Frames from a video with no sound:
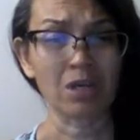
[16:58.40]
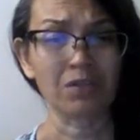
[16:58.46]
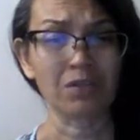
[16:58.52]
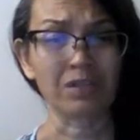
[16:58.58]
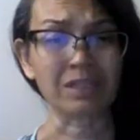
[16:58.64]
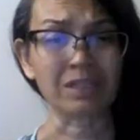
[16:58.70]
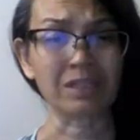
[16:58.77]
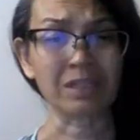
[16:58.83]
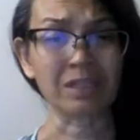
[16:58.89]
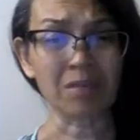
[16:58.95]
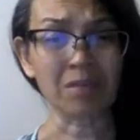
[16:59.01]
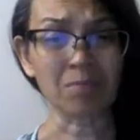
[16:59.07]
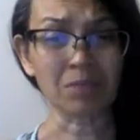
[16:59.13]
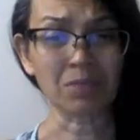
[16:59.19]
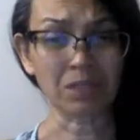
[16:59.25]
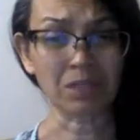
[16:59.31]
The
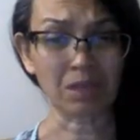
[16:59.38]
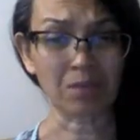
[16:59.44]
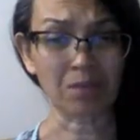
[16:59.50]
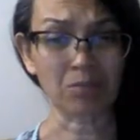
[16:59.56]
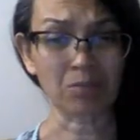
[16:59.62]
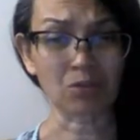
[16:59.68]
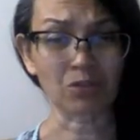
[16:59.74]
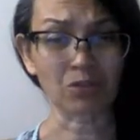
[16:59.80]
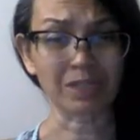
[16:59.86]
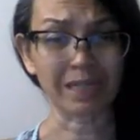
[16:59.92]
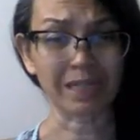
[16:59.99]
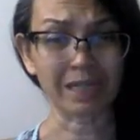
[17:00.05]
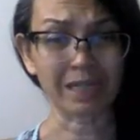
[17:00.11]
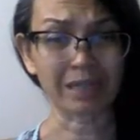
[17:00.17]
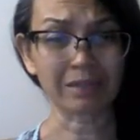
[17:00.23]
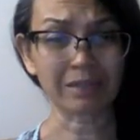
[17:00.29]
symptoms are
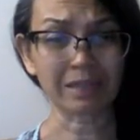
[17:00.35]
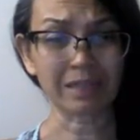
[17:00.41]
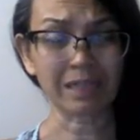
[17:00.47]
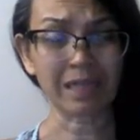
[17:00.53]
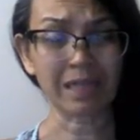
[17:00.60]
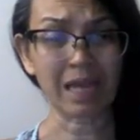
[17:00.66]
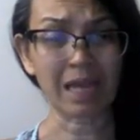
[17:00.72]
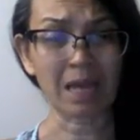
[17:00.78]
tingling